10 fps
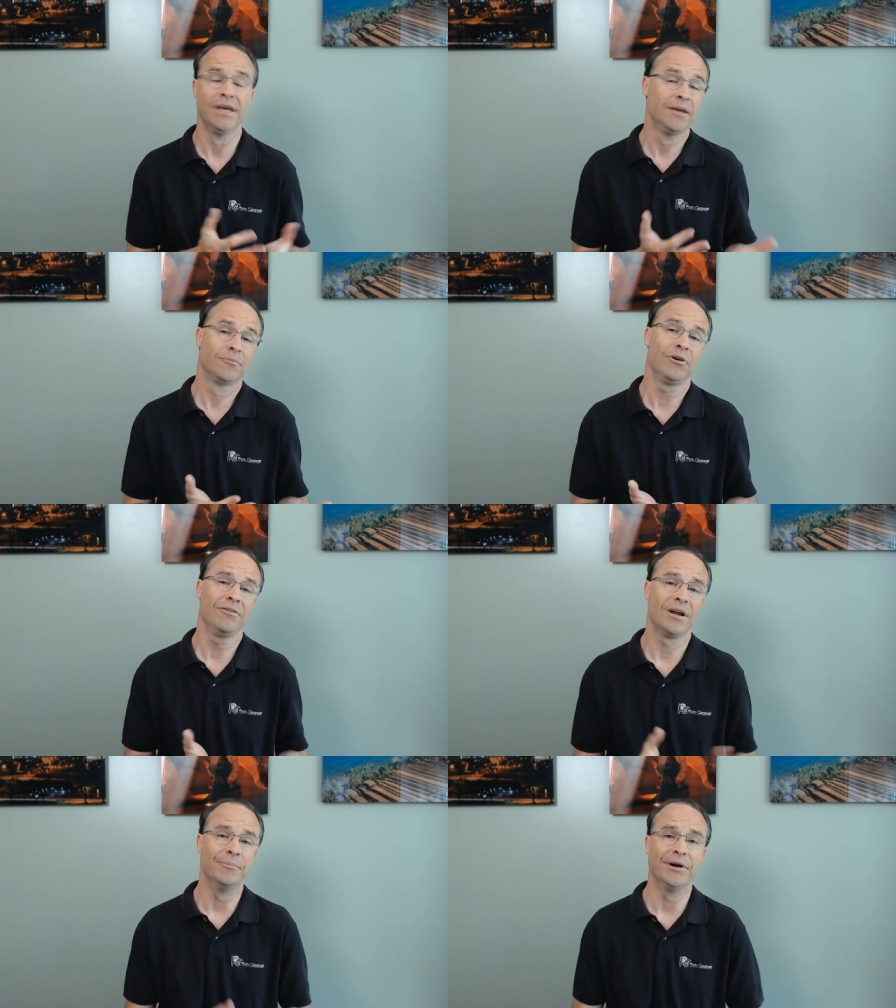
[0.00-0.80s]

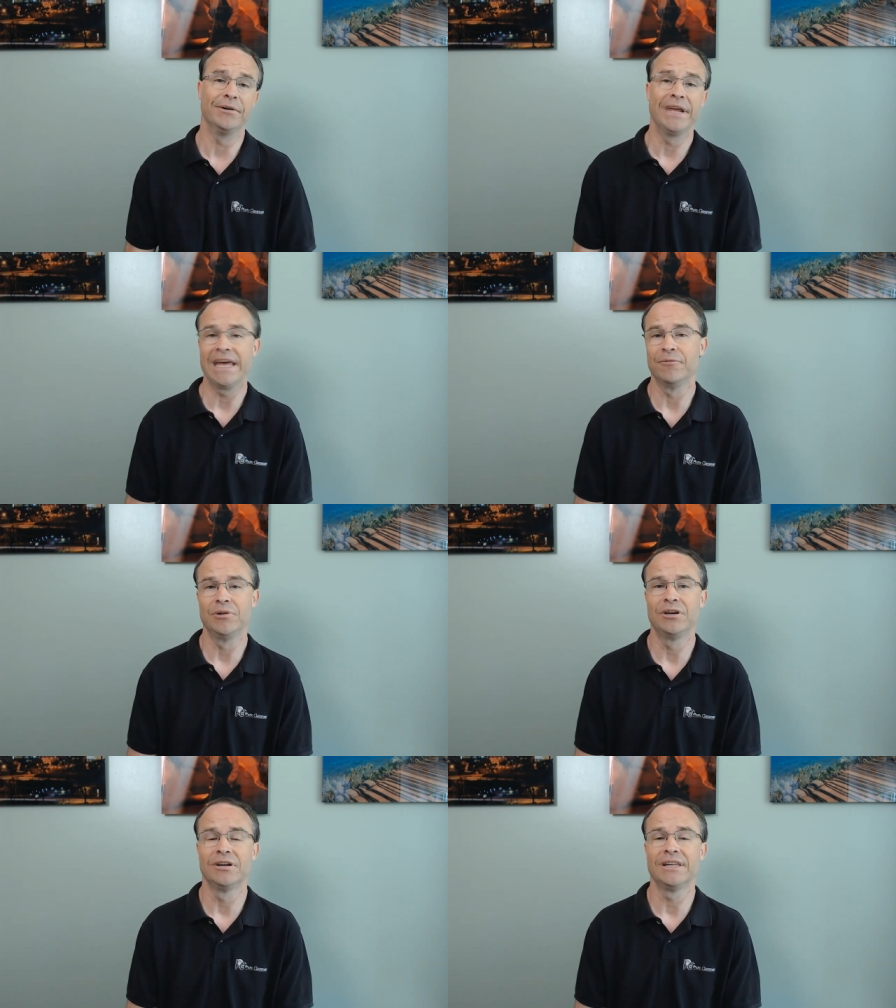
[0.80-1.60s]
program mode, and we
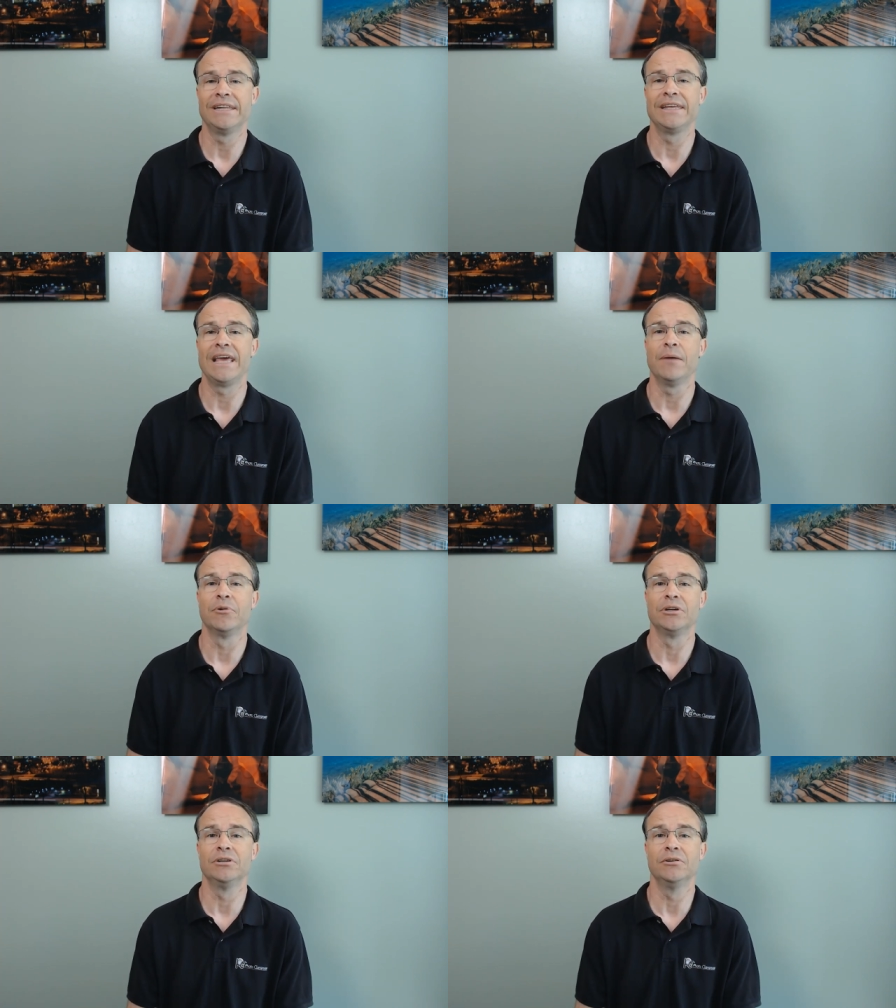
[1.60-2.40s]
could have let the camera
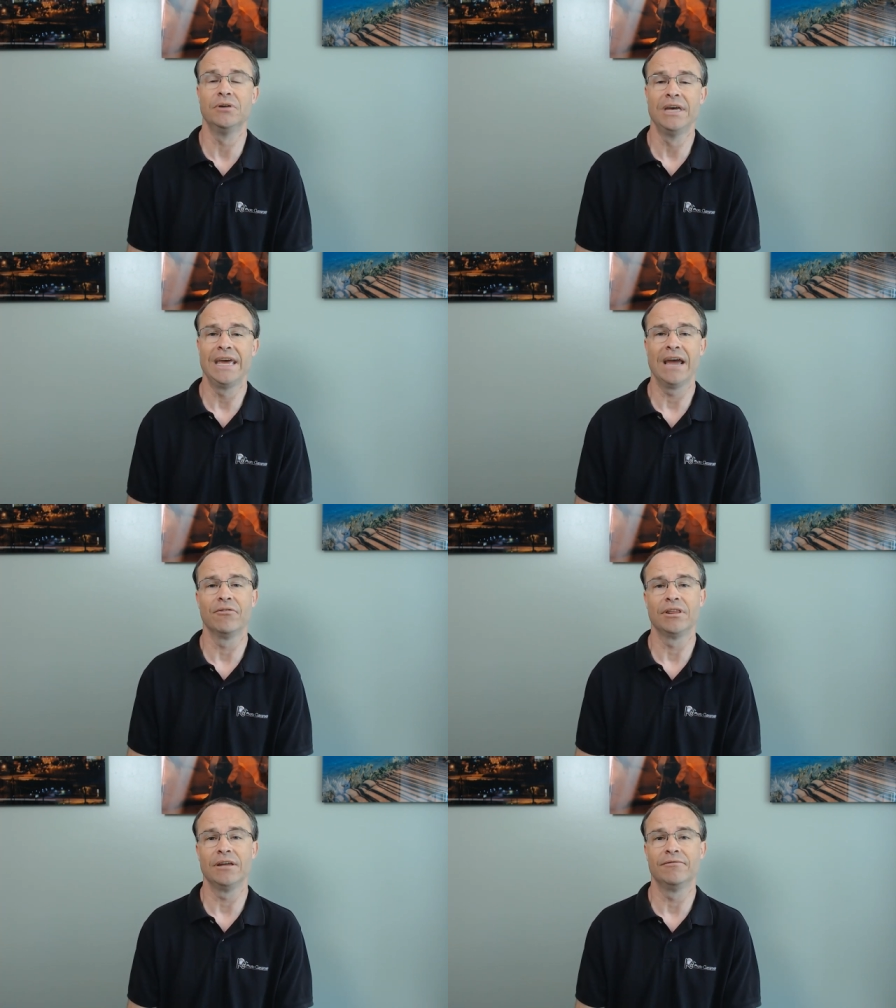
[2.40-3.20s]
do
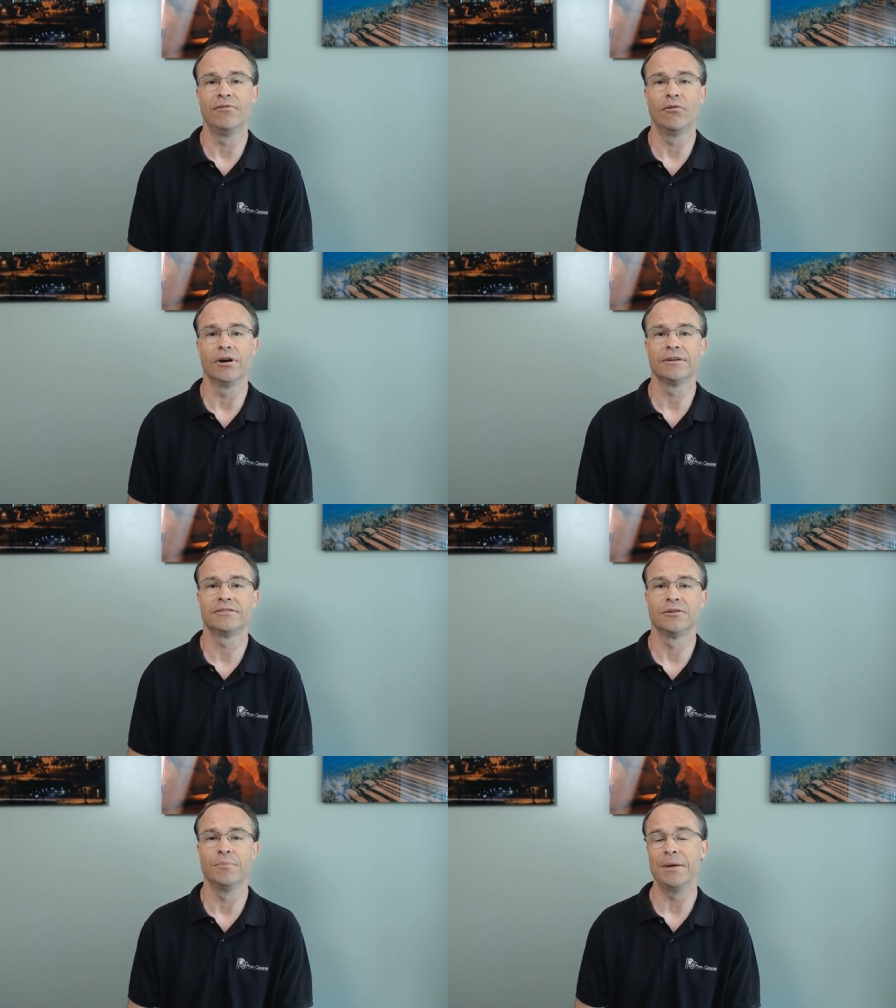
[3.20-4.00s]
everything for
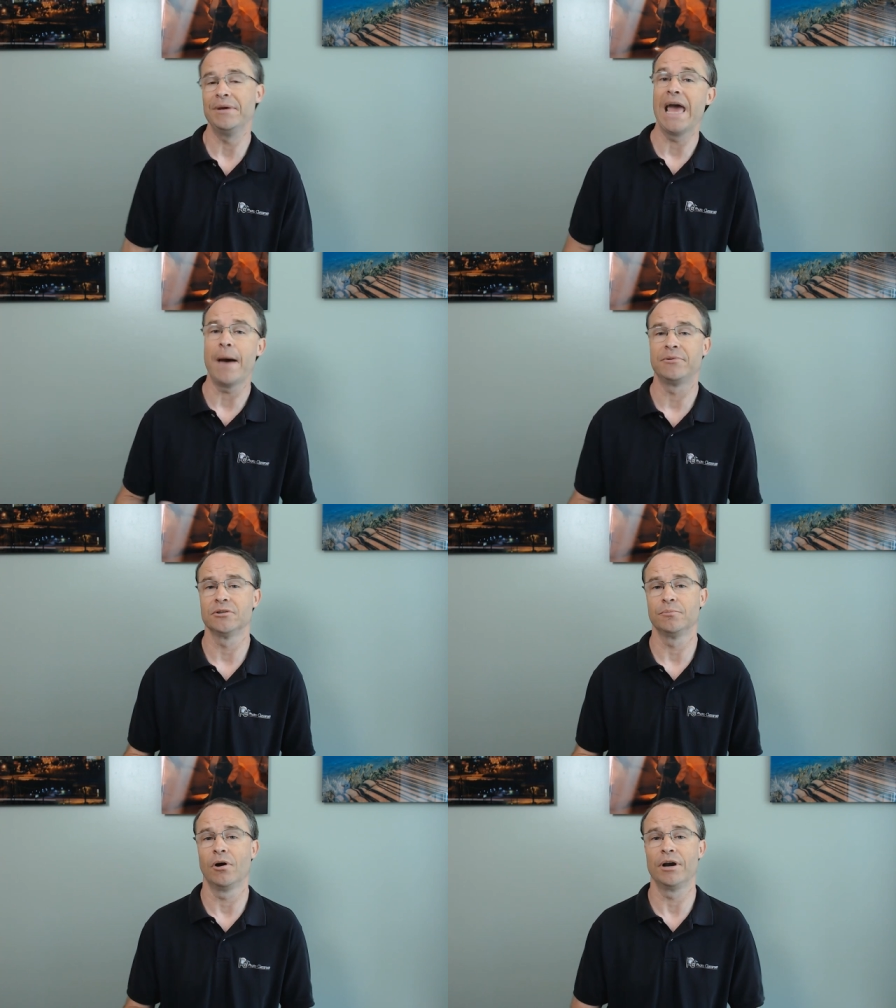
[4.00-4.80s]
us, or maybe aperture
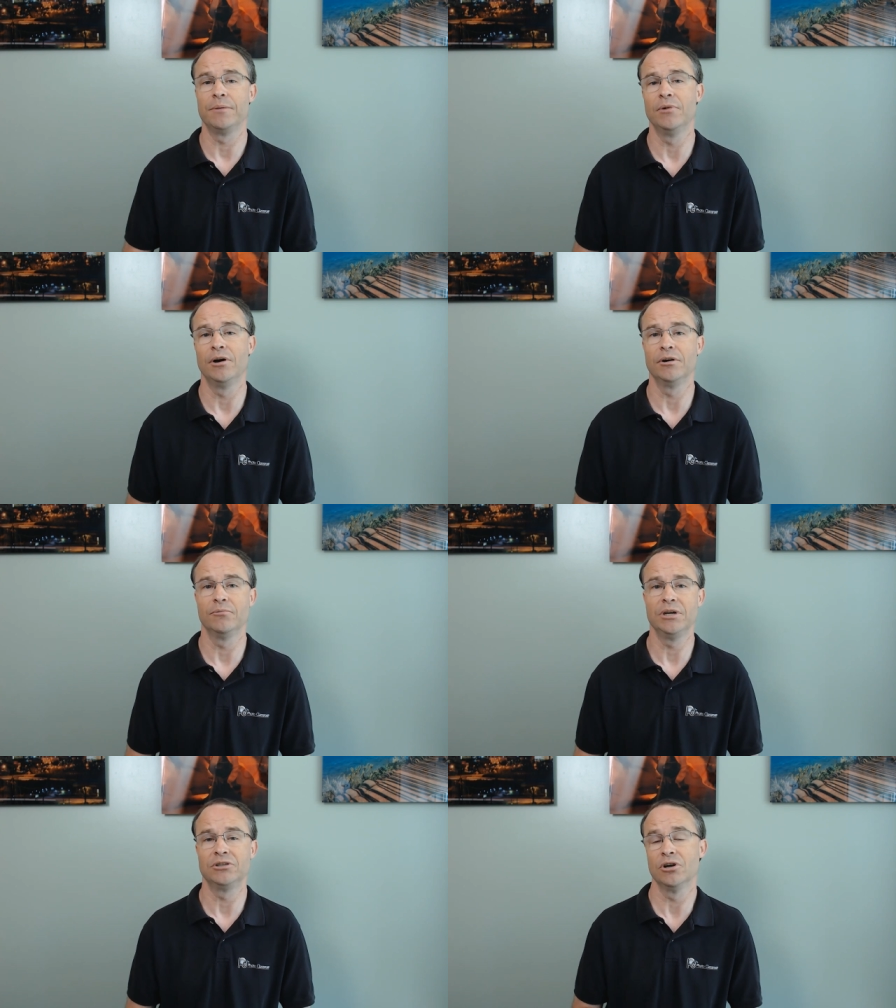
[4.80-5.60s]
priority mode, and
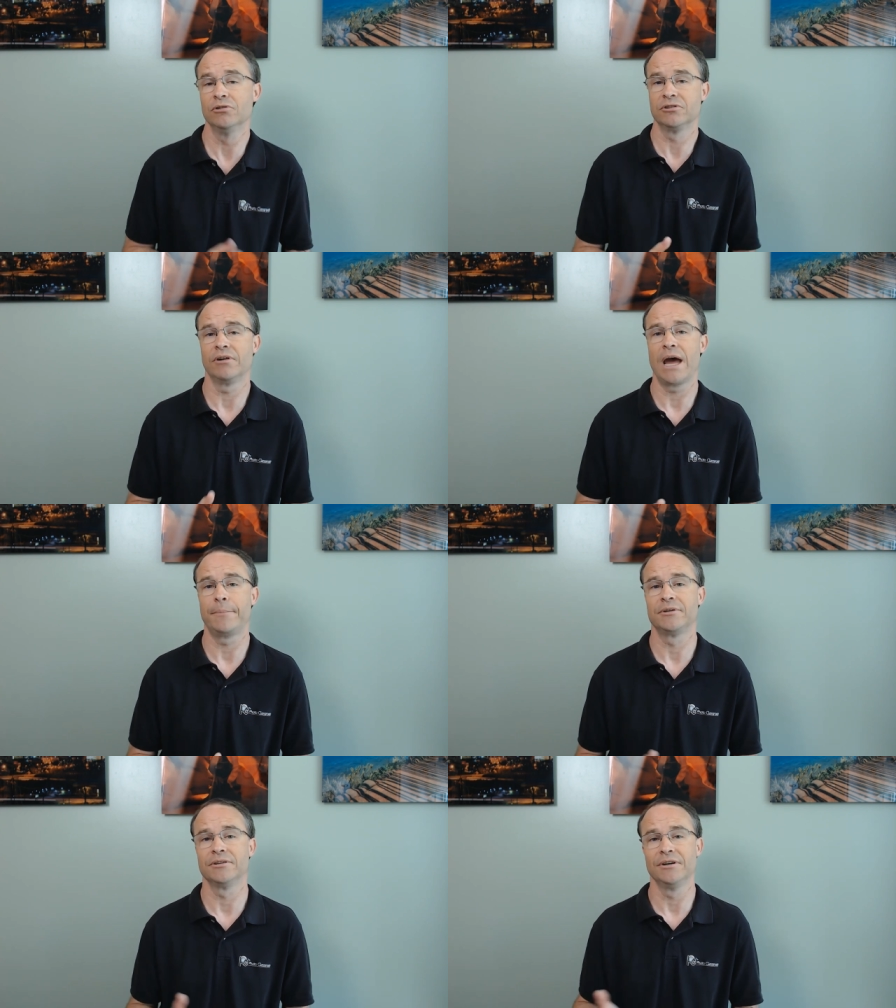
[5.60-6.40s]
we chose our
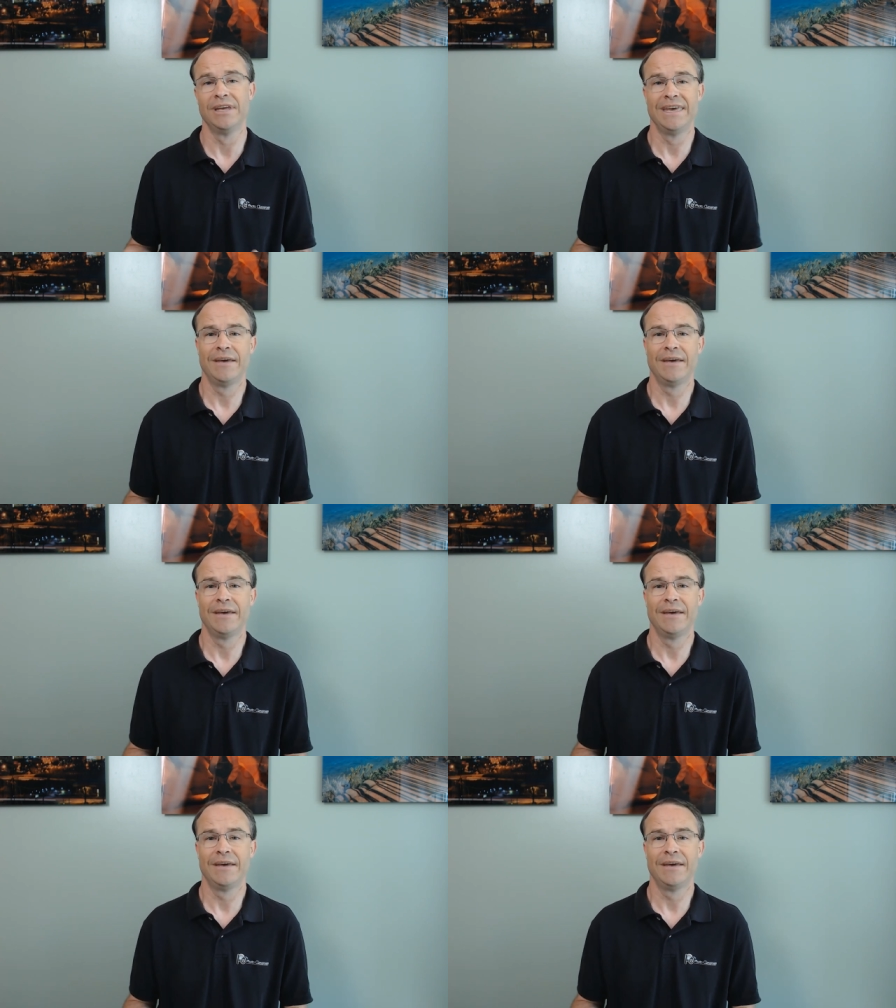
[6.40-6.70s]
aperture,